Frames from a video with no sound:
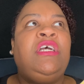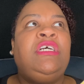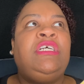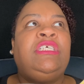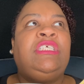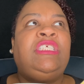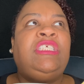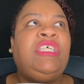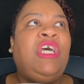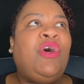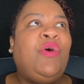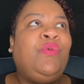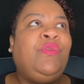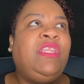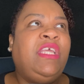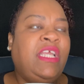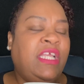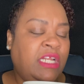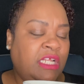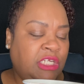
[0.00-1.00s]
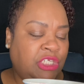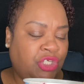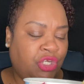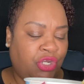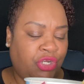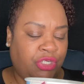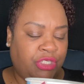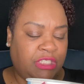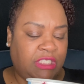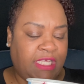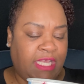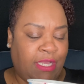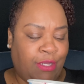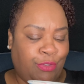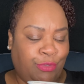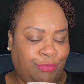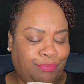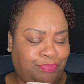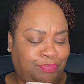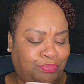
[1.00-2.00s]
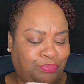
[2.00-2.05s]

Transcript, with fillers: So then it turns out